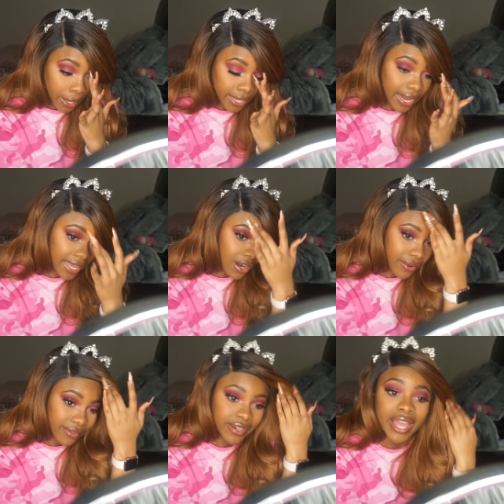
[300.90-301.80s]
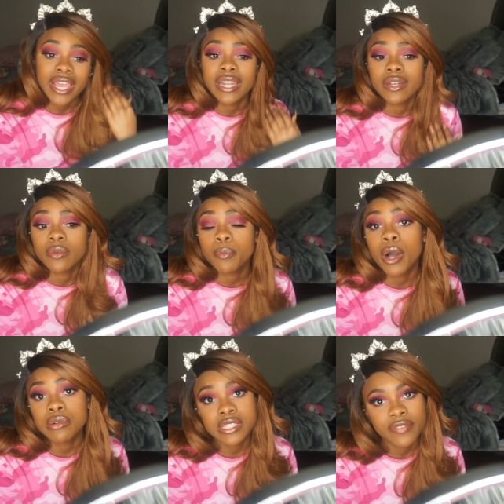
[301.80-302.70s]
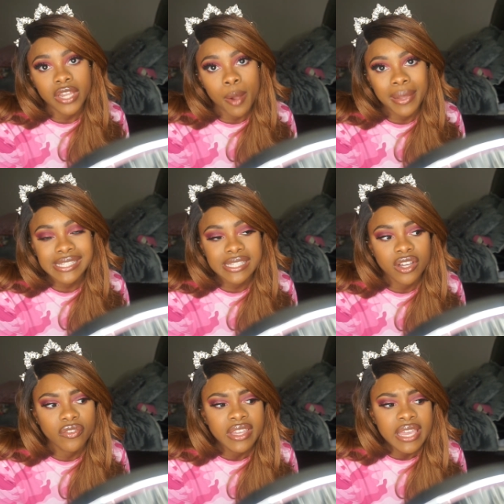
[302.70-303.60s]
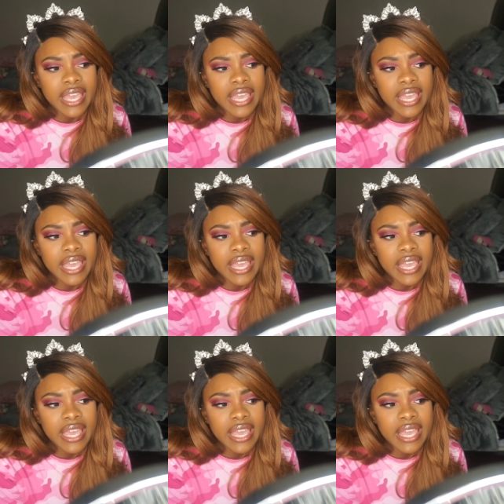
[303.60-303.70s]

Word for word: can I get on every day and post a video myself?